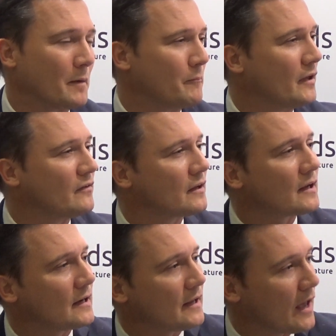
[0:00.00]

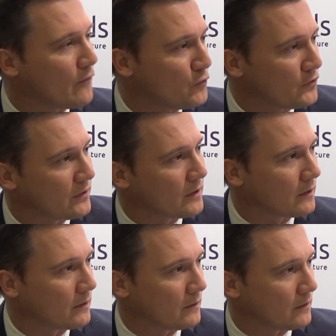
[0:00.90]
basically everything
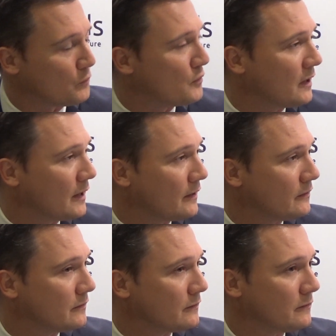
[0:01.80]

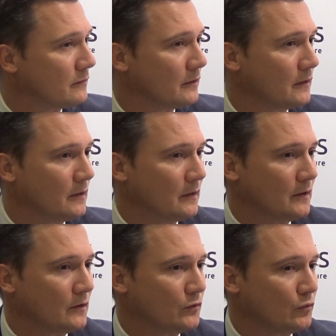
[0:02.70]
related
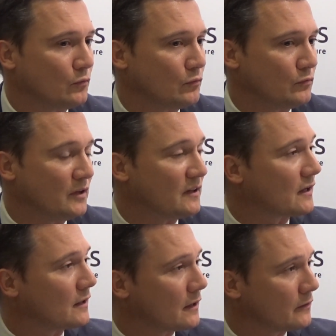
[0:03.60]
to the
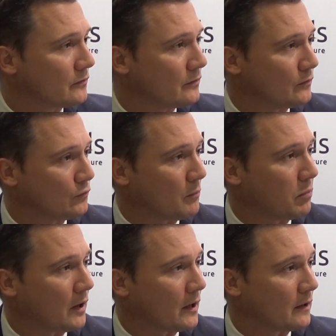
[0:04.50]
techniques to
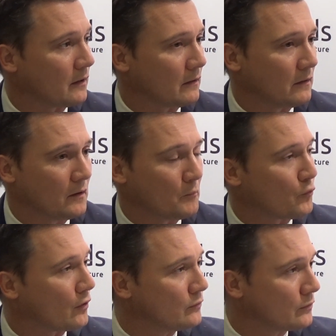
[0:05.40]
apply
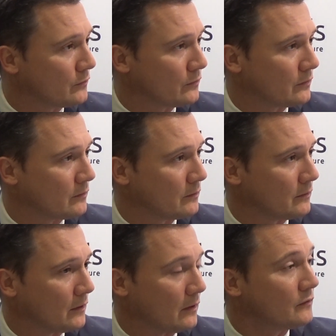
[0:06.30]
products
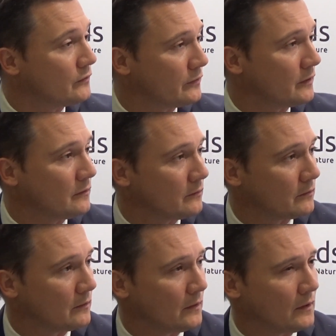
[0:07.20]
on seeds
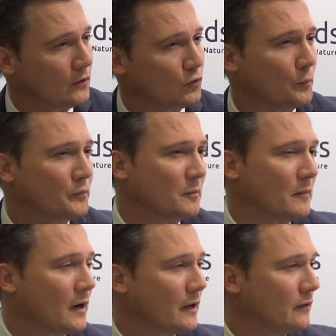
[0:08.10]
to
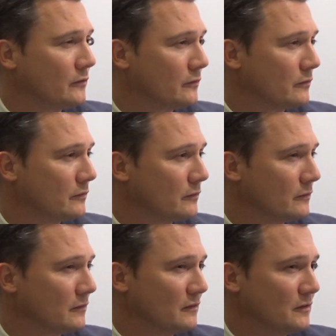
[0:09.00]
optimize
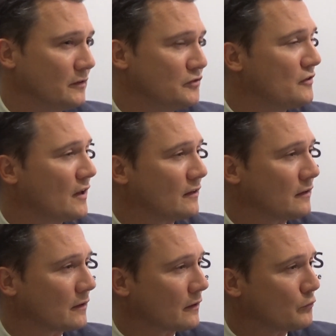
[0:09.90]
the
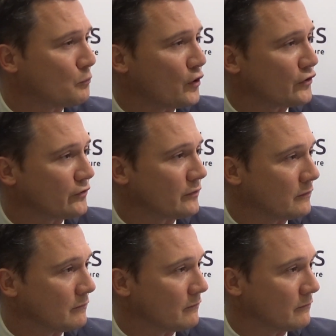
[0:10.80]
genetic
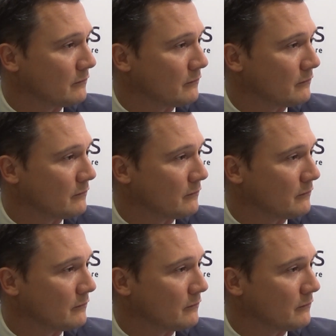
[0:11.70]
expression